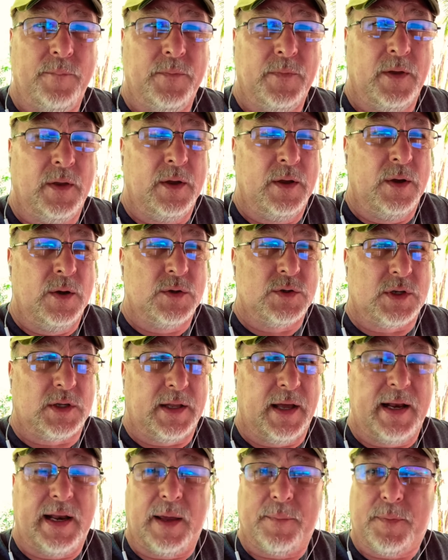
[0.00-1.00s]
there was a
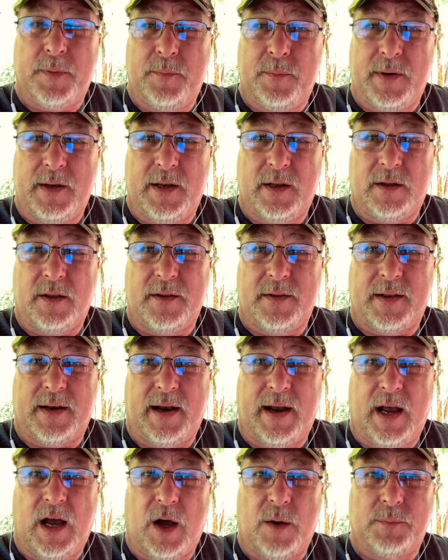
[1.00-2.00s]
lady up in Manila that I
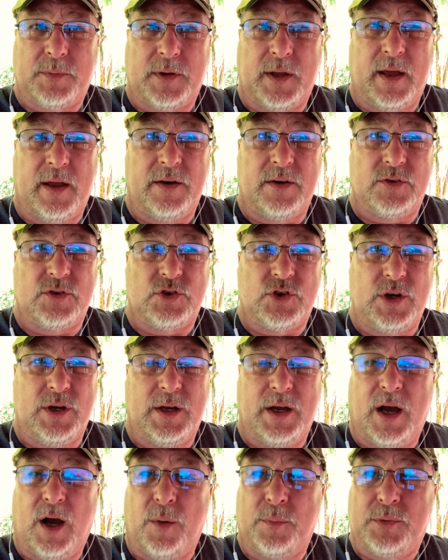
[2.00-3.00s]
helped, and she
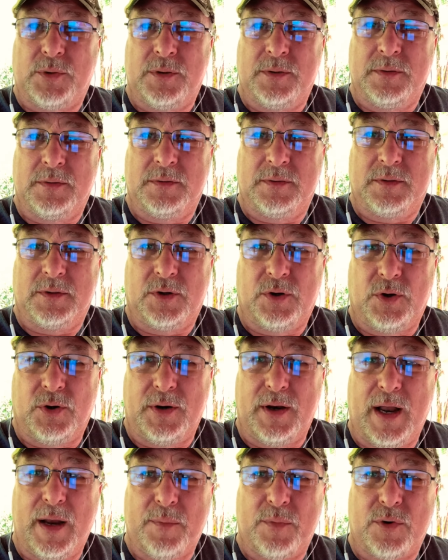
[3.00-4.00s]
helped her
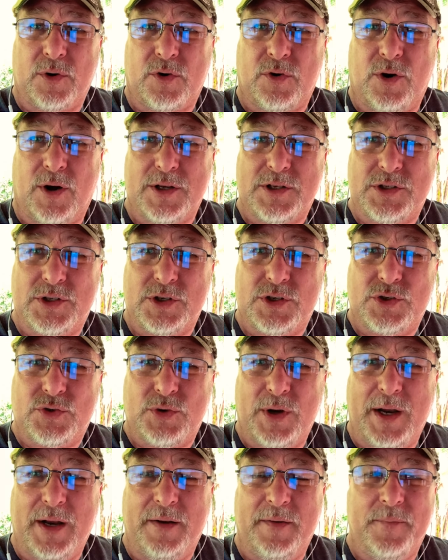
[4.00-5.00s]
neighbor across the
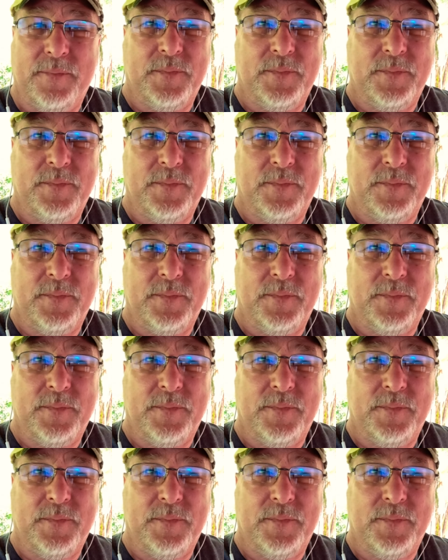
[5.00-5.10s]
street,